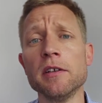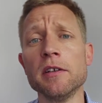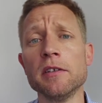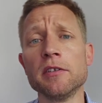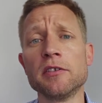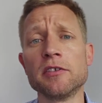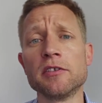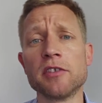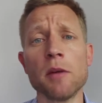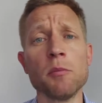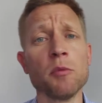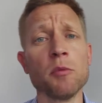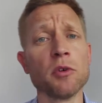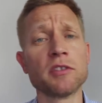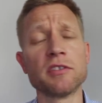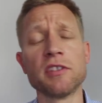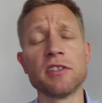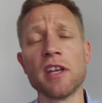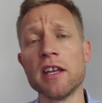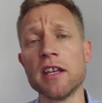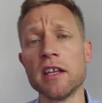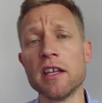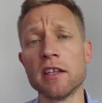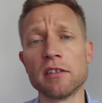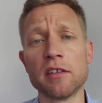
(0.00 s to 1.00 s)
Some would
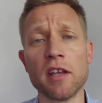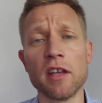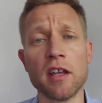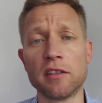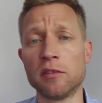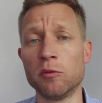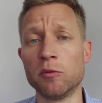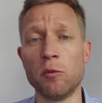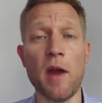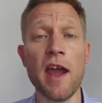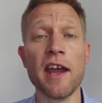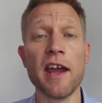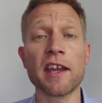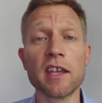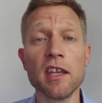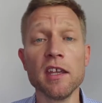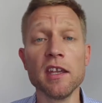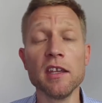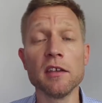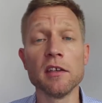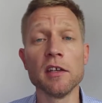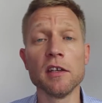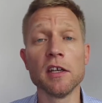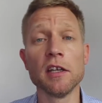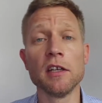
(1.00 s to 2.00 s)
say it's
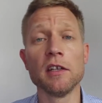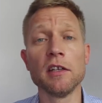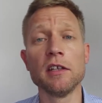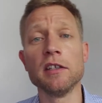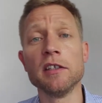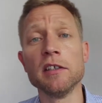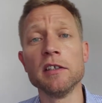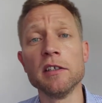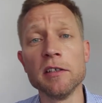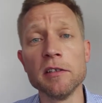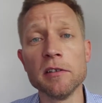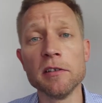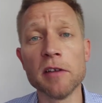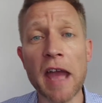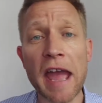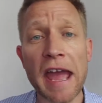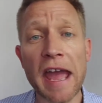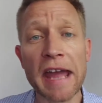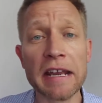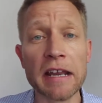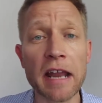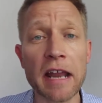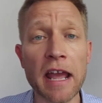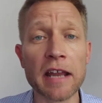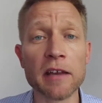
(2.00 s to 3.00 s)
wacky.
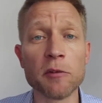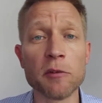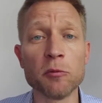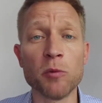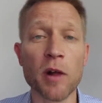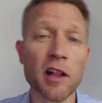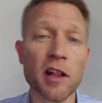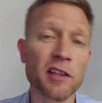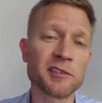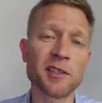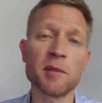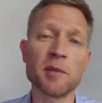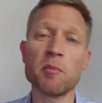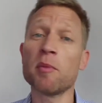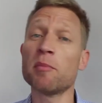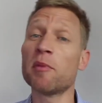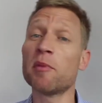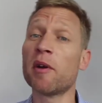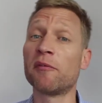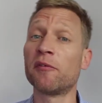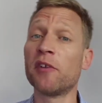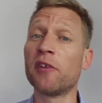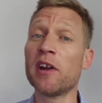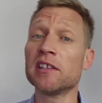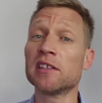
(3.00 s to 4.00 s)
And well, some of
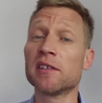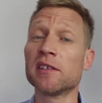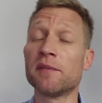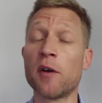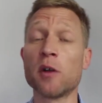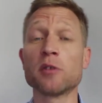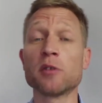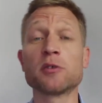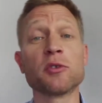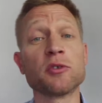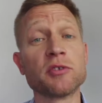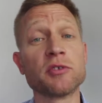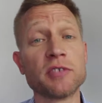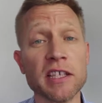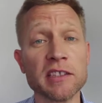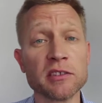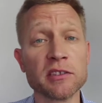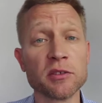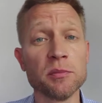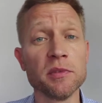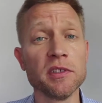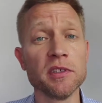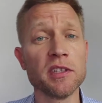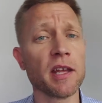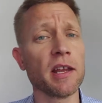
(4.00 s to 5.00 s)
my friends have also said
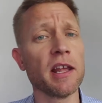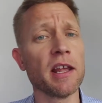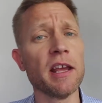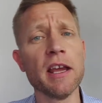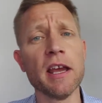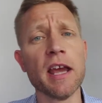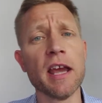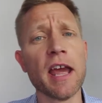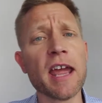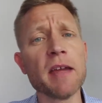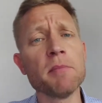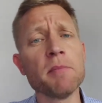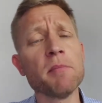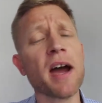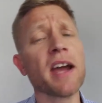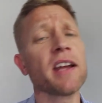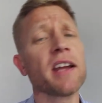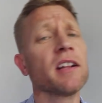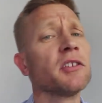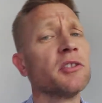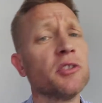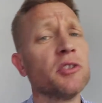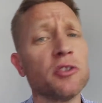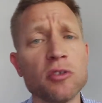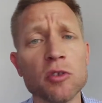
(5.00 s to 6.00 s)
to me that, hey
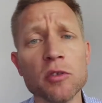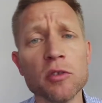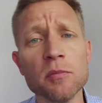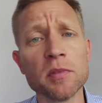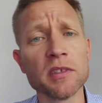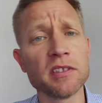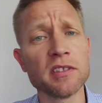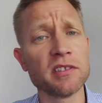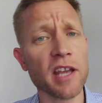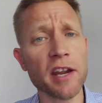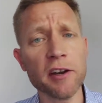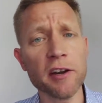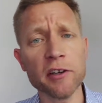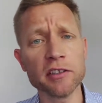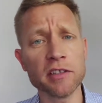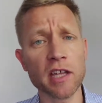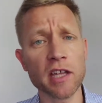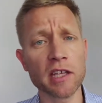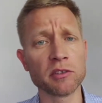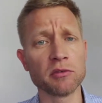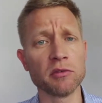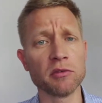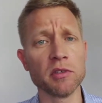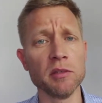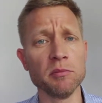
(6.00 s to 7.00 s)
Michael, you shouldn't be sharing
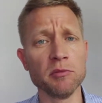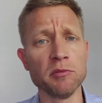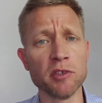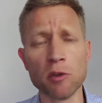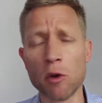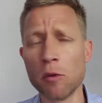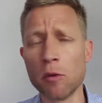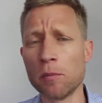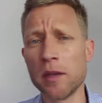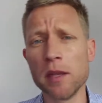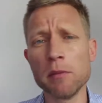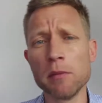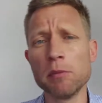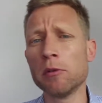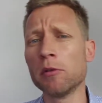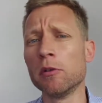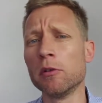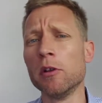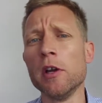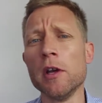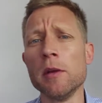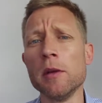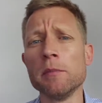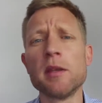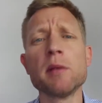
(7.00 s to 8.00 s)
that dream. You know,
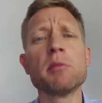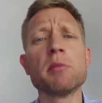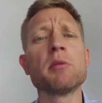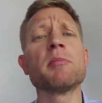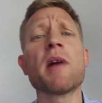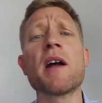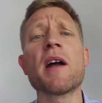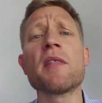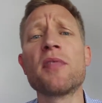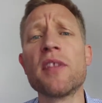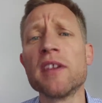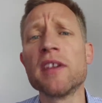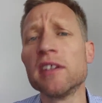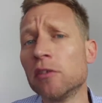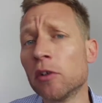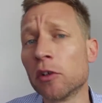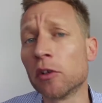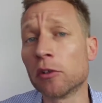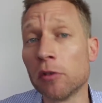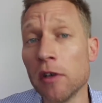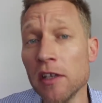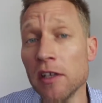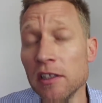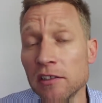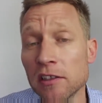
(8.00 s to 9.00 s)
people might think you're
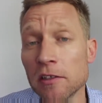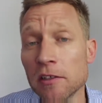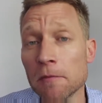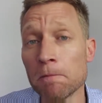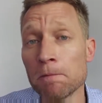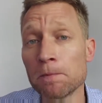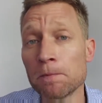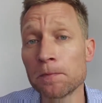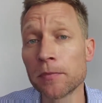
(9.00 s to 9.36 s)
crazy.